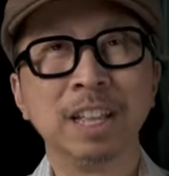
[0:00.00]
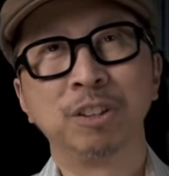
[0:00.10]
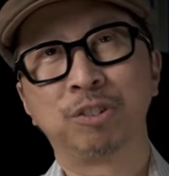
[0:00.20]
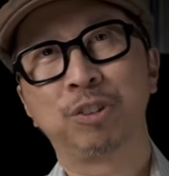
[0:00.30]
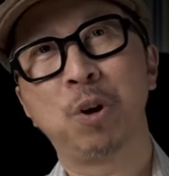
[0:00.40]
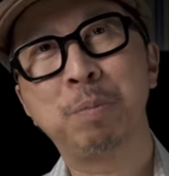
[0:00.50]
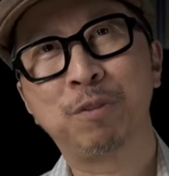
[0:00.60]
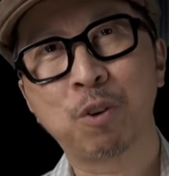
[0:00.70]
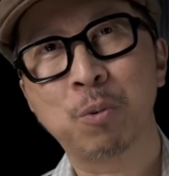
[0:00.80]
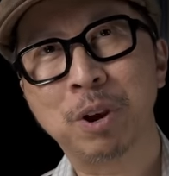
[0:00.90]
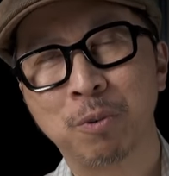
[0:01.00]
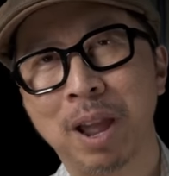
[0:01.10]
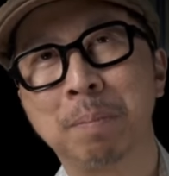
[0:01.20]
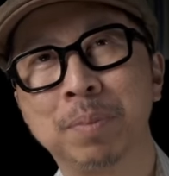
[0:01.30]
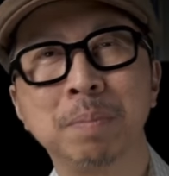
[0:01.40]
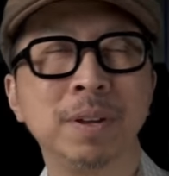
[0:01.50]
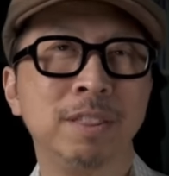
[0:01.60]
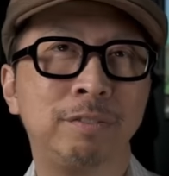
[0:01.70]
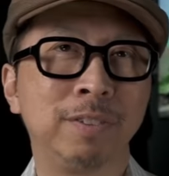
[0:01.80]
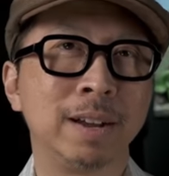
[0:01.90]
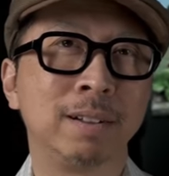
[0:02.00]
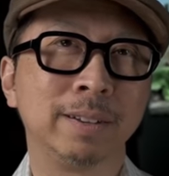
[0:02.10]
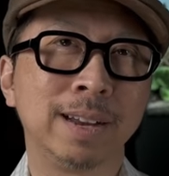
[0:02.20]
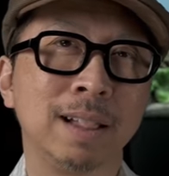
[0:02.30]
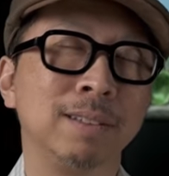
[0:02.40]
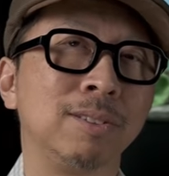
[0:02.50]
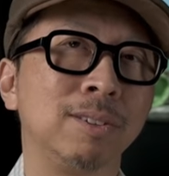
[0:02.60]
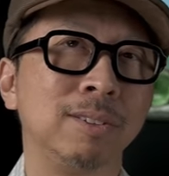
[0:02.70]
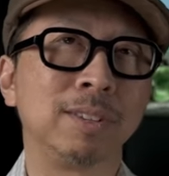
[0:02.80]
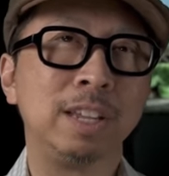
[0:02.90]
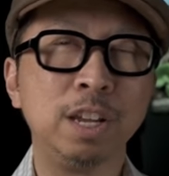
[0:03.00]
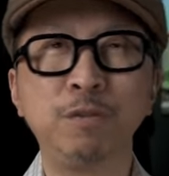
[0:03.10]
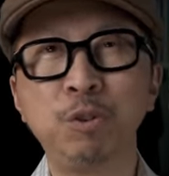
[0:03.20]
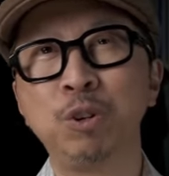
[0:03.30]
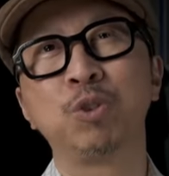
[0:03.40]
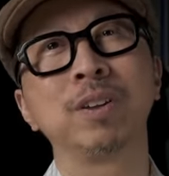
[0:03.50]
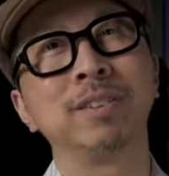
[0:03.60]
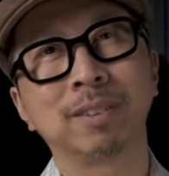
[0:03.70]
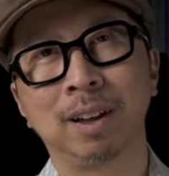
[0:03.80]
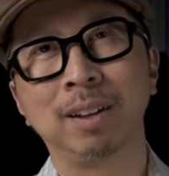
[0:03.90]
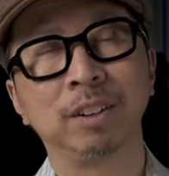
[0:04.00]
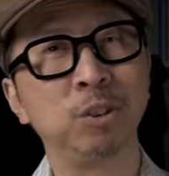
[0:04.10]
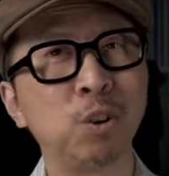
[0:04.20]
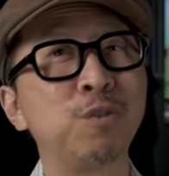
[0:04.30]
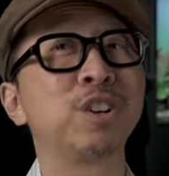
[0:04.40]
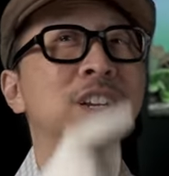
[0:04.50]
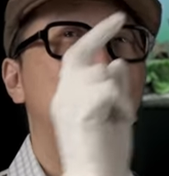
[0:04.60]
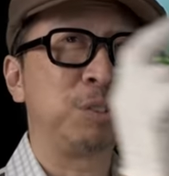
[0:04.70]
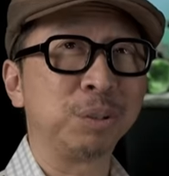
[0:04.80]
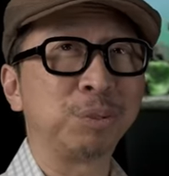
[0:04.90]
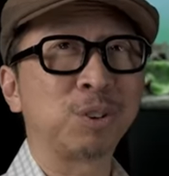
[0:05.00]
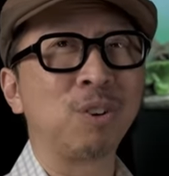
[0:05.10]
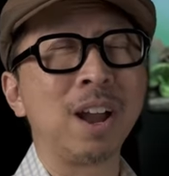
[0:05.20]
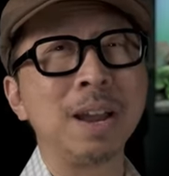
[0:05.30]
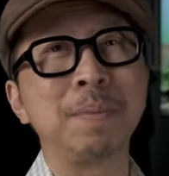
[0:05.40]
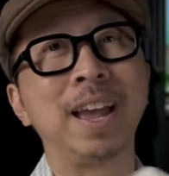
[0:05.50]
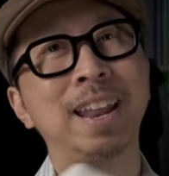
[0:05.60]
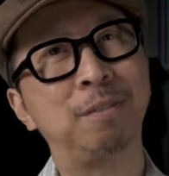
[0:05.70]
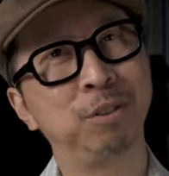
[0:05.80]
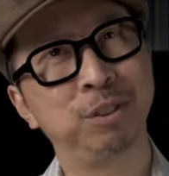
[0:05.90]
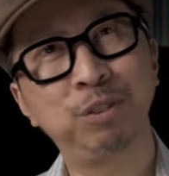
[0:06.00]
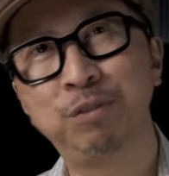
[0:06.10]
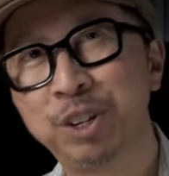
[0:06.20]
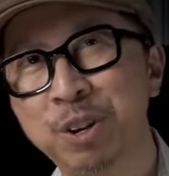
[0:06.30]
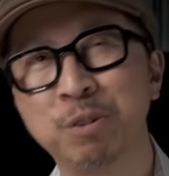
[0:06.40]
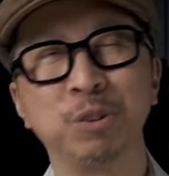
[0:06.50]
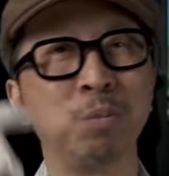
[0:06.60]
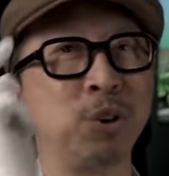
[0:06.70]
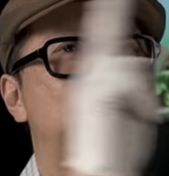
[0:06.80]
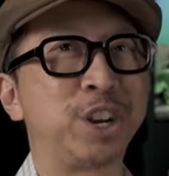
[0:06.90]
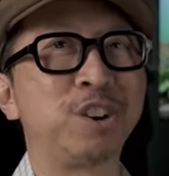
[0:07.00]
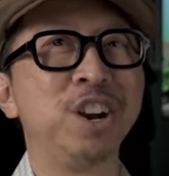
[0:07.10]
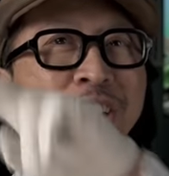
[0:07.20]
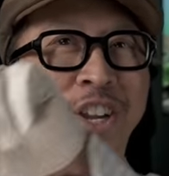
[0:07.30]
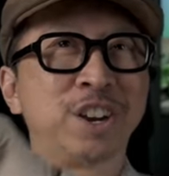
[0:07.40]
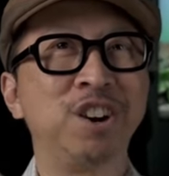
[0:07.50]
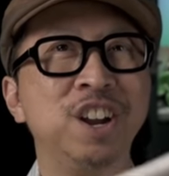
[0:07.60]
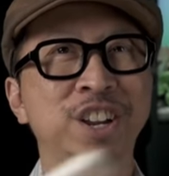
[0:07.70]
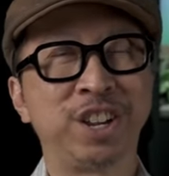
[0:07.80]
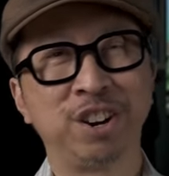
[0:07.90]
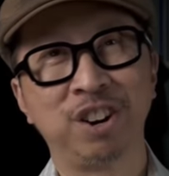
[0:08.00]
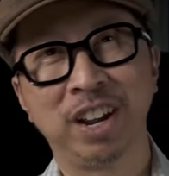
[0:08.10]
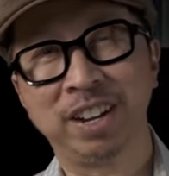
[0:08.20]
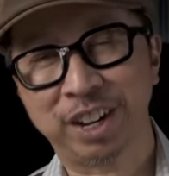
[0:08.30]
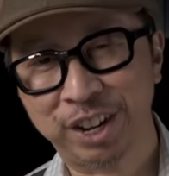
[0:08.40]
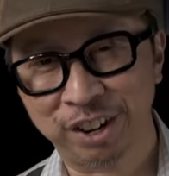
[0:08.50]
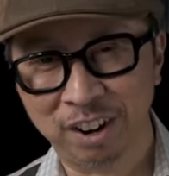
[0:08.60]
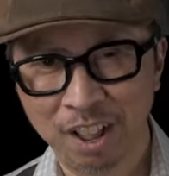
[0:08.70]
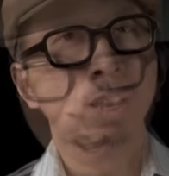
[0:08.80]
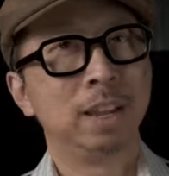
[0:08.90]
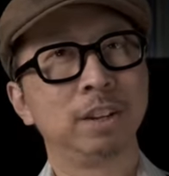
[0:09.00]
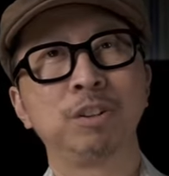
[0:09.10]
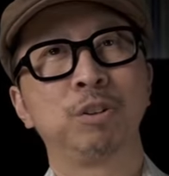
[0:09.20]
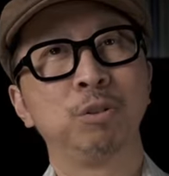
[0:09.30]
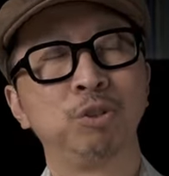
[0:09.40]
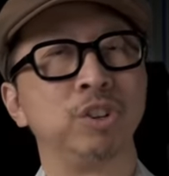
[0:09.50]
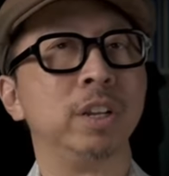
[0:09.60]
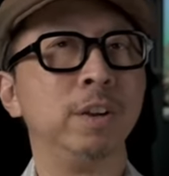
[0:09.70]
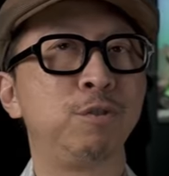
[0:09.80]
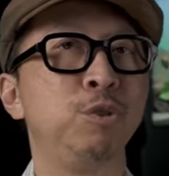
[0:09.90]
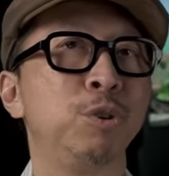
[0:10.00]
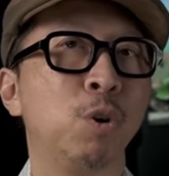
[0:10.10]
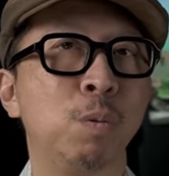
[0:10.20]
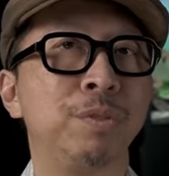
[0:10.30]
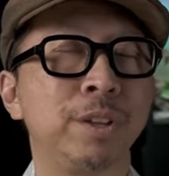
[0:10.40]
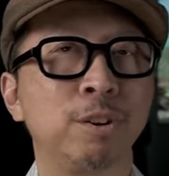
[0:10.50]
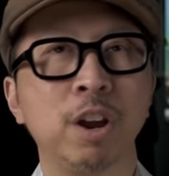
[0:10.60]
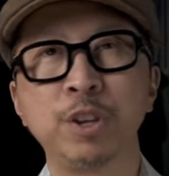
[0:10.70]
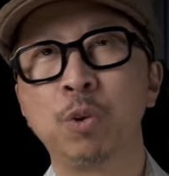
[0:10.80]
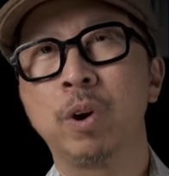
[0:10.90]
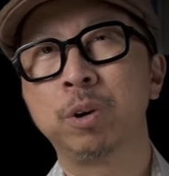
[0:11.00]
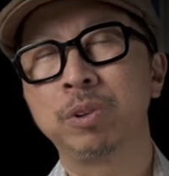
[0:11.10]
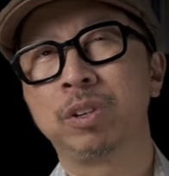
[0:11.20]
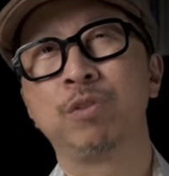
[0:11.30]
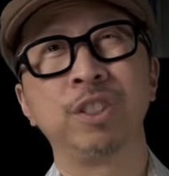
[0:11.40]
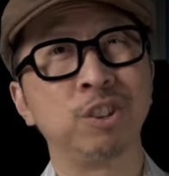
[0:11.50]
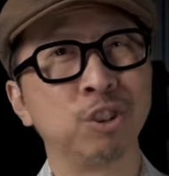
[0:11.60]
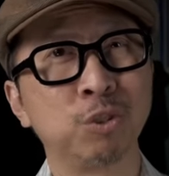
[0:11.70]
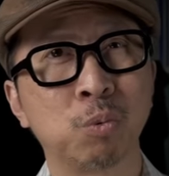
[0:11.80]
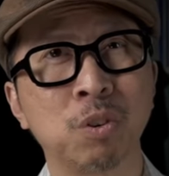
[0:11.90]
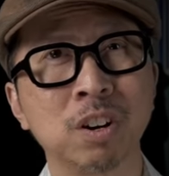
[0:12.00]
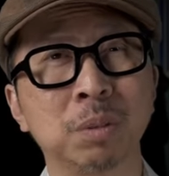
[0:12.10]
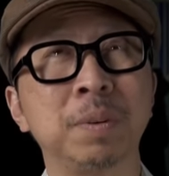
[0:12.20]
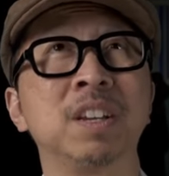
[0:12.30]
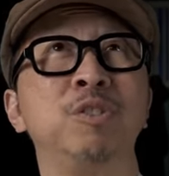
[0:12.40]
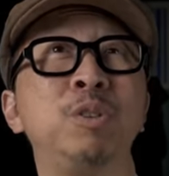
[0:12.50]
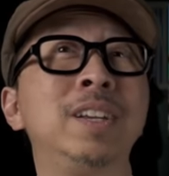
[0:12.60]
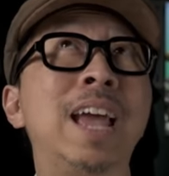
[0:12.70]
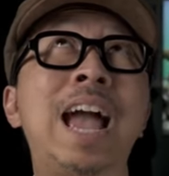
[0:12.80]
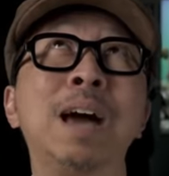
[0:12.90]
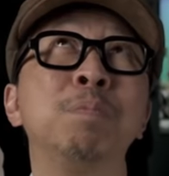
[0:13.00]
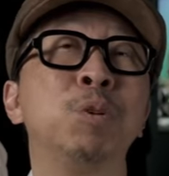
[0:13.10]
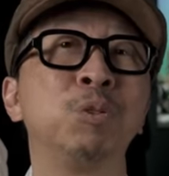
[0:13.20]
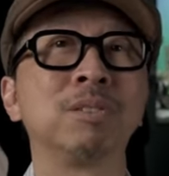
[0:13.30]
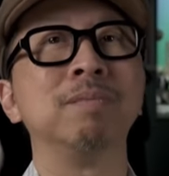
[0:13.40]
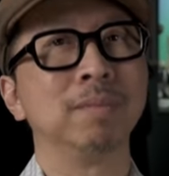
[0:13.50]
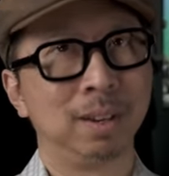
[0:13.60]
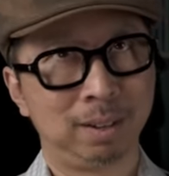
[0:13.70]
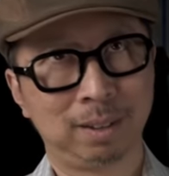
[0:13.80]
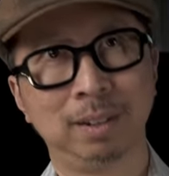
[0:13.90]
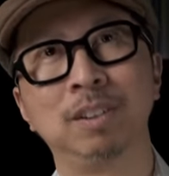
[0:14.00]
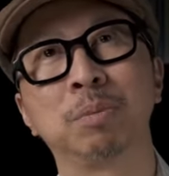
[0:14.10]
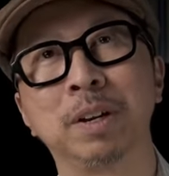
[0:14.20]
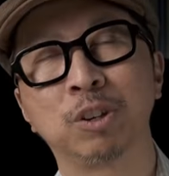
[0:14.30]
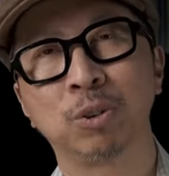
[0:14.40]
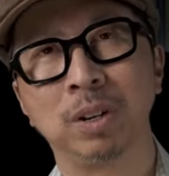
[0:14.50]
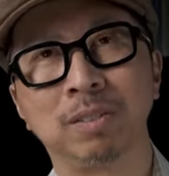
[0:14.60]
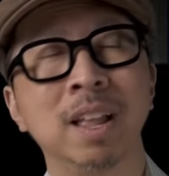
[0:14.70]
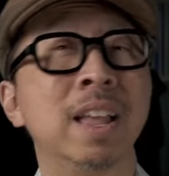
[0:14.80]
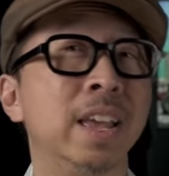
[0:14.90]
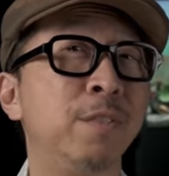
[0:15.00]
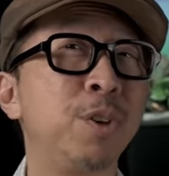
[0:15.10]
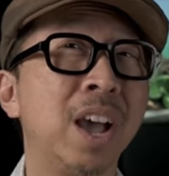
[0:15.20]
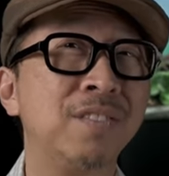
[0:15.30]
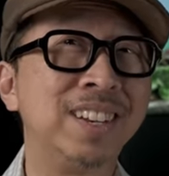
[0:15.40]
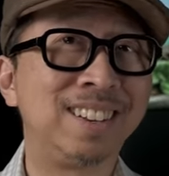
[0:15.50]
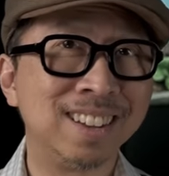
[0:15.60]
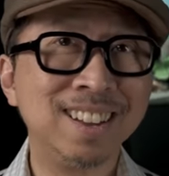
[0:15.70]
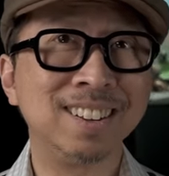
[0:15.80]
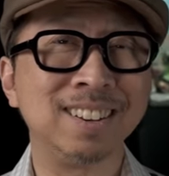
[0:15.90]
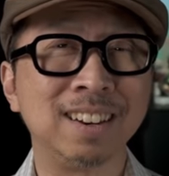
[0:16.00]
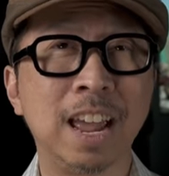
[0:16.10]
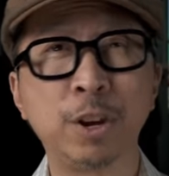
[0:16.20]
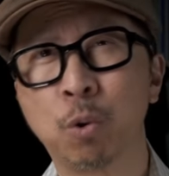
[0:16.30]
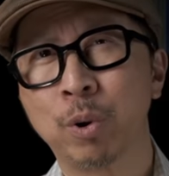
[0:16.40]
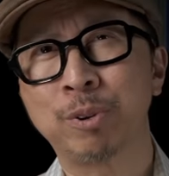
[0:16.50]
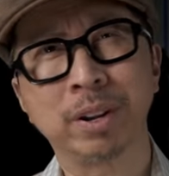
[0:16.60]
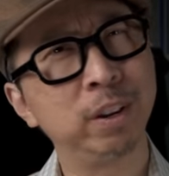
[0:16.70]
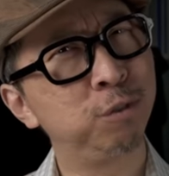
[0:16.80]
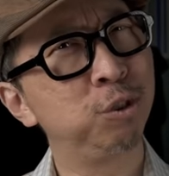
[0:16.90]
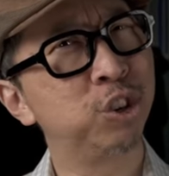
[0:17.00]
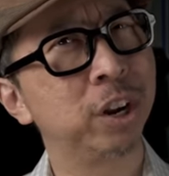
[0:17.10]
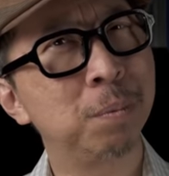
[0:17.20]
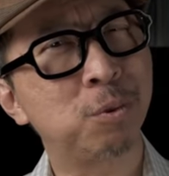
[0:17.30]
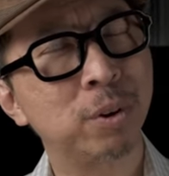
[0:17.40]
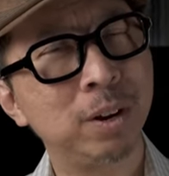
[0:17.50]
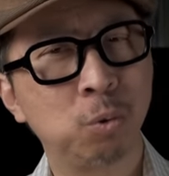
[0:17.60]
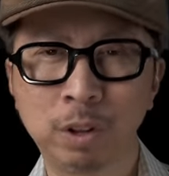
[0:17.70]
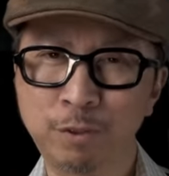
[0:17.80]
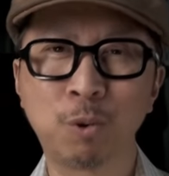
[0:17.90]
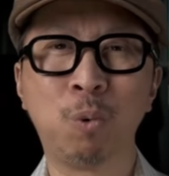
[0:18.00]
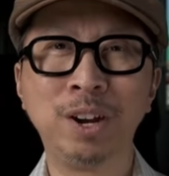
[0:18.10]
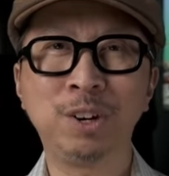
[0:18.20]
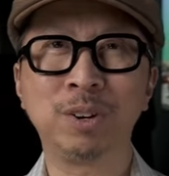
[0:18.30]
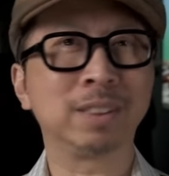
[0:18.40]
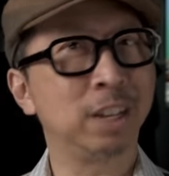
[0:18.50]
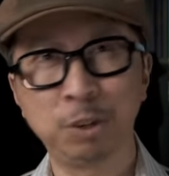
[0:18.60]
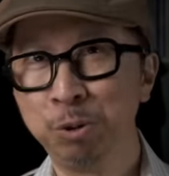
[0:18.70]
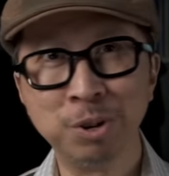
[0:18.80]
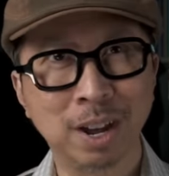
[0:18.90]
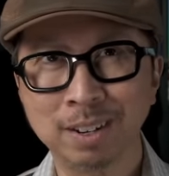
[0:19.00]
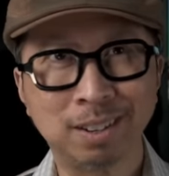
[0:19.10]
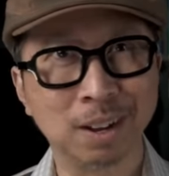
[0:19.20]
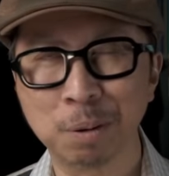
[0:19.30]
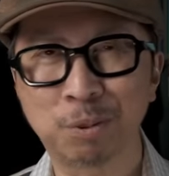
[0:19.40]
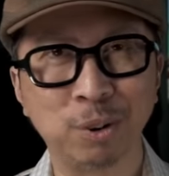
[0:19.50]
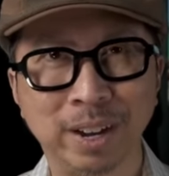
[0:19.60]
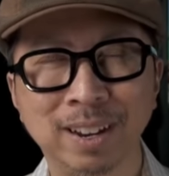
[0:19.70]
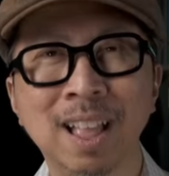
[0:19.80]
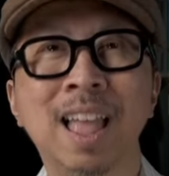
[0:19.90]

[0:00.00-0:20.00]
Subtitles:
So before we wrap up in the final analysis, if you enjoy this content, don't forget to subscribe. And after this video, there's more here, here, here, and here. In conclusion, if you're new to home theater and you want a receiver that just works because you need Atmos, Denon is my choice. If you have a Denon and you're wondering if you should upgrade, well, if you're wondering, then you do not need to upgrade.